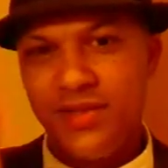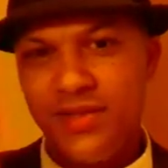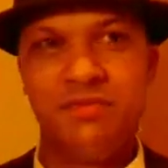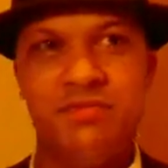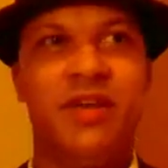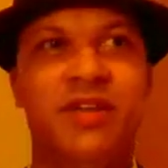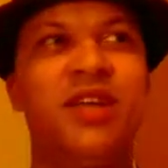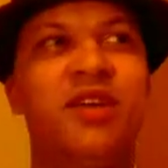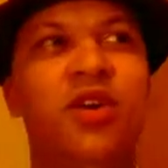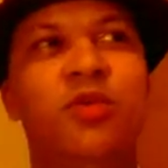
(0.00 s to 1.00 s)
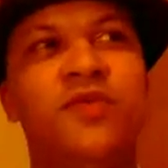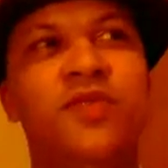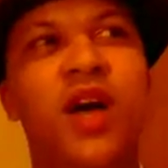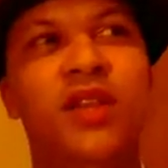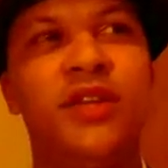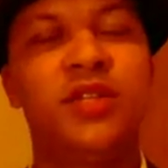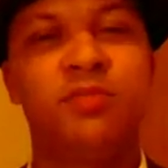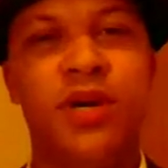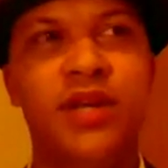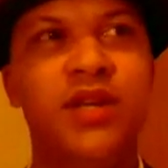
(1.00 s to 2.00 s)
Not saying Kirk was
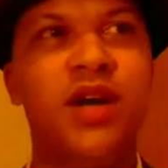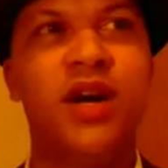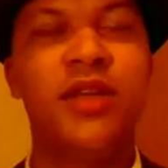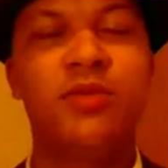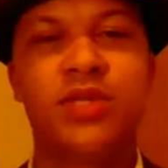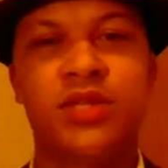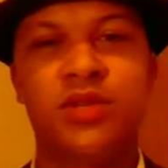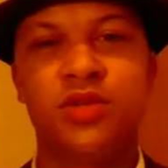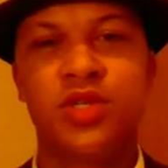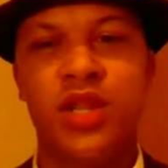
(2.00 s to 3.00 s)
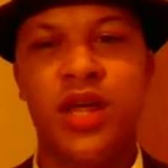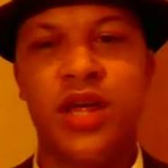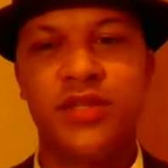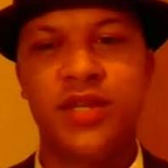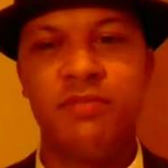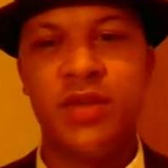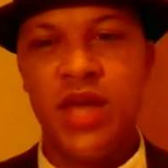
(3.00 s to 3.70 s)
flawless, but no, he was a douche a lot of the time.